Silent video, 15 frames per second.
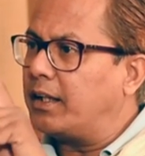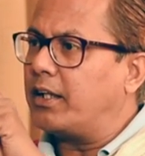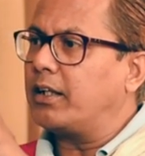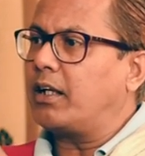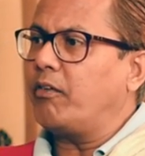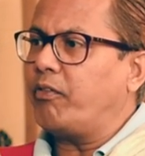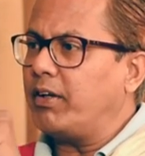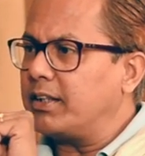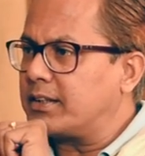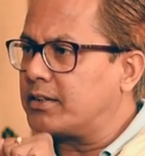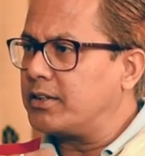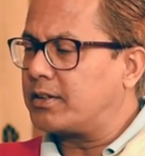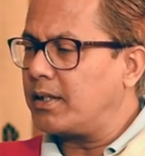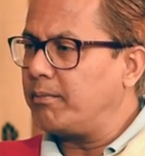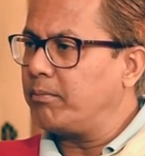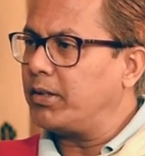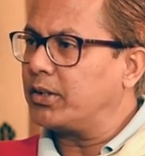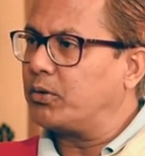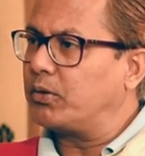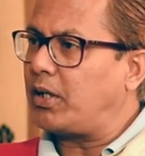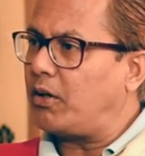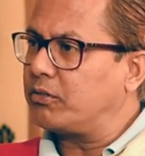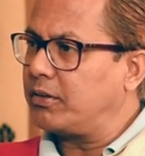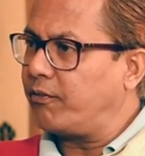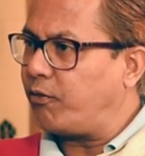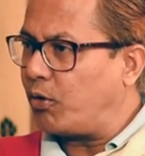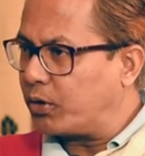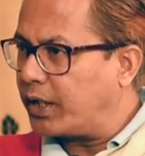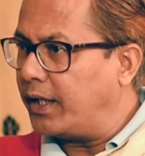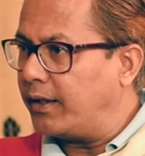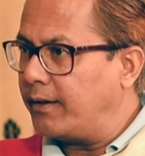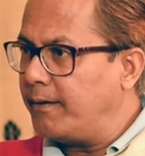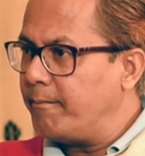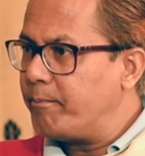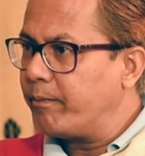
31st December 2014